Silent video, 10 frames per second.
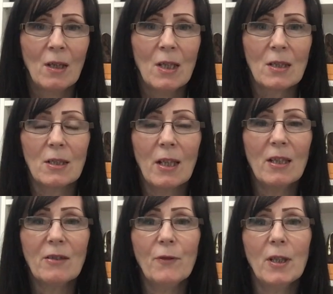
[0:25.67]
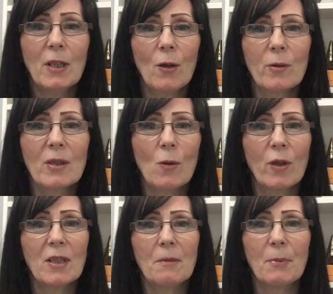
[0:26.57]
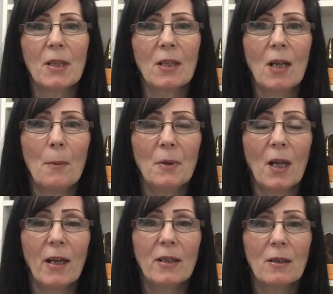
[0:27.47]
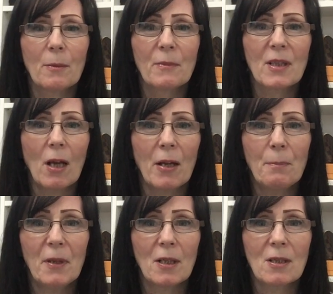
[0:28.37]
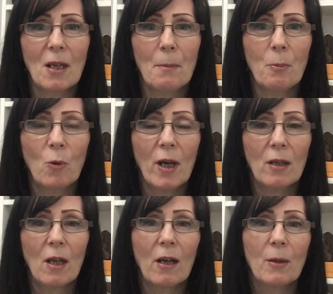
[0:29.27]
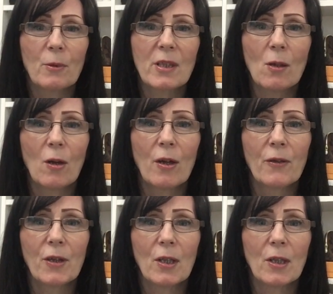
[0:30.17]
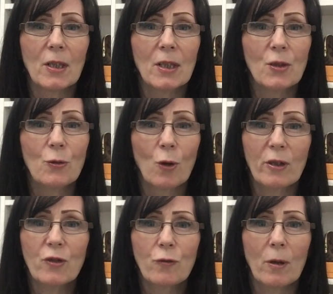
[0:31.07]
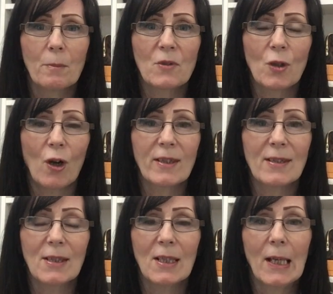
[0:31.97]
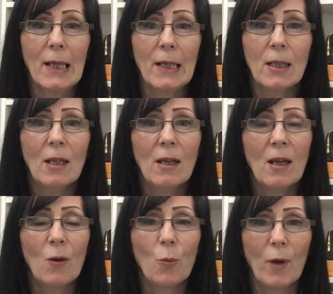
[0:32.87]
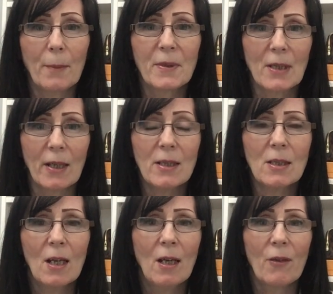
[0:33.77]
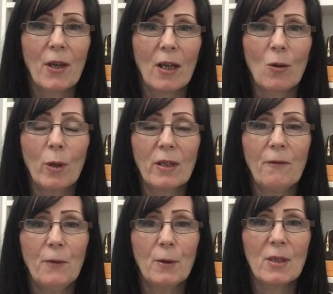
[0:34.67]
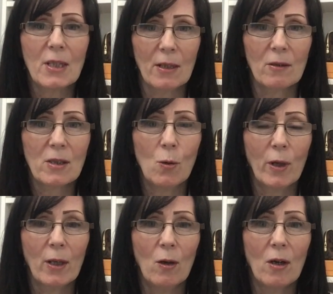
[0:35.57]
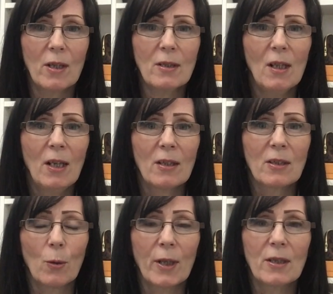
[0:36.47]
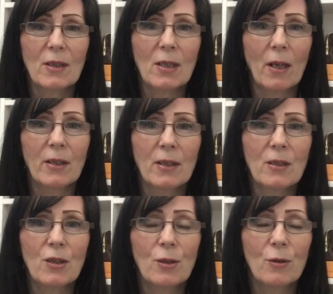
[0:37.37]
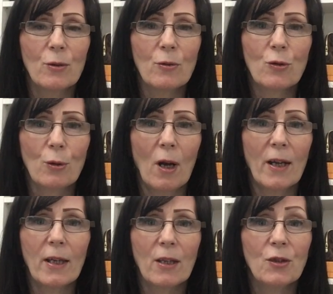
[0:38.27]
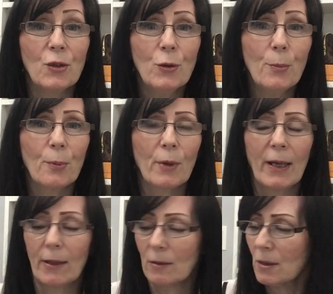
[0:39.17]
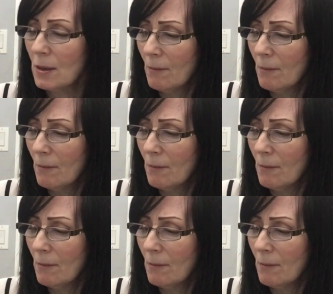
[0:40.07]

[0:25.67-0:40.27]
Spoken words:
Today's video is going to be a couple items I picked up while I was on the Nordstrom.ca website. They had quite a few sales going on, so I decided to try a new brand.